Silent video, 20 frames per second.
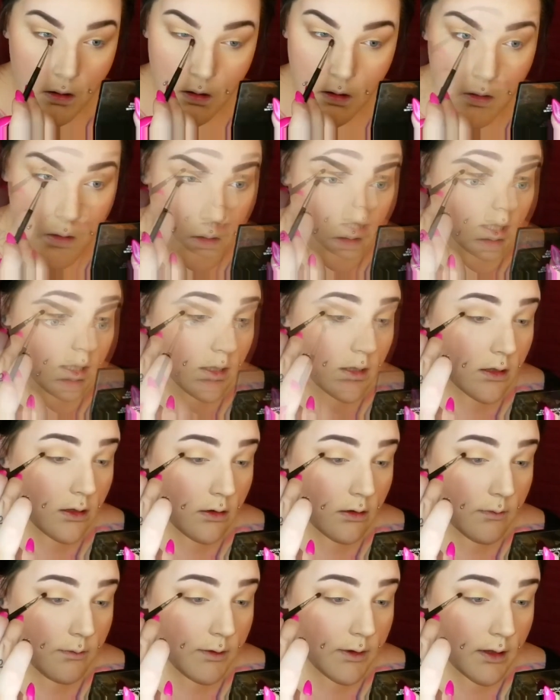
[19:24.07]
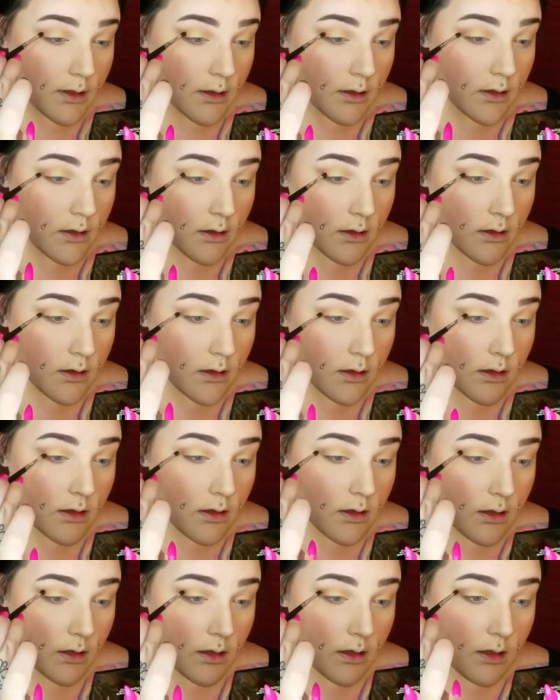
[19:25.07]
I'll take a little bit
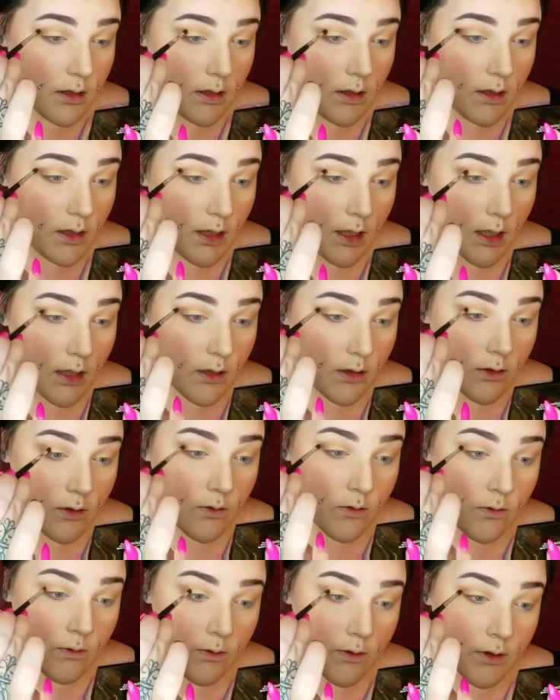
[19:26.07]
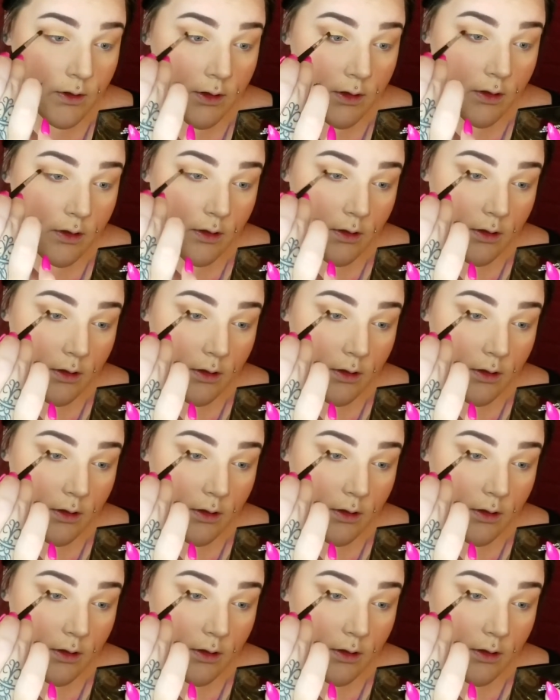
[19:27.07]
in the outer corner.